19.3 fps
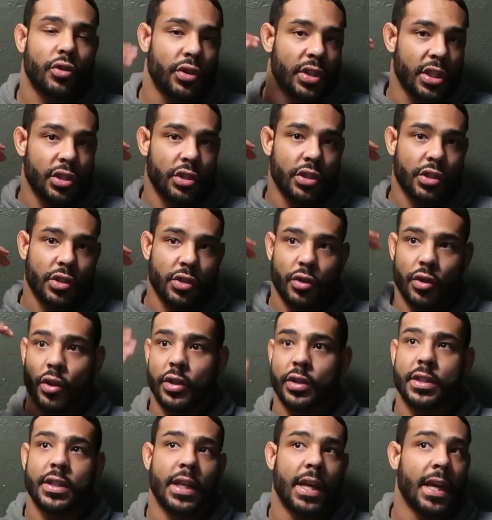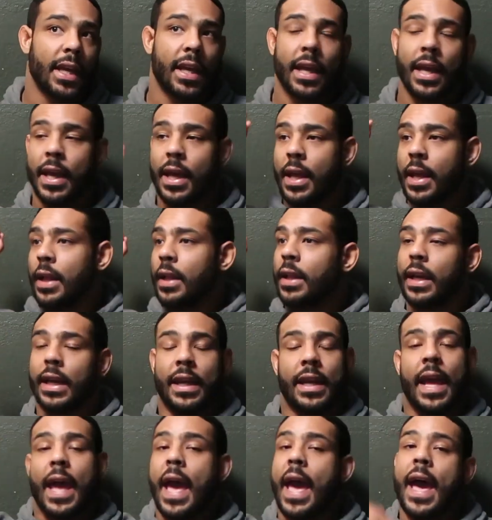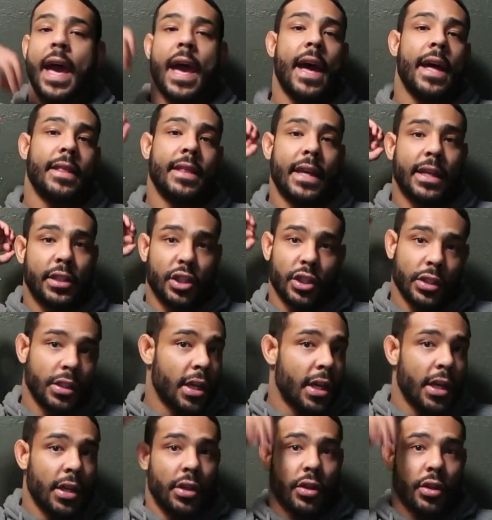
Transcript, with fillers: Are these just thoughts like like an ad that just,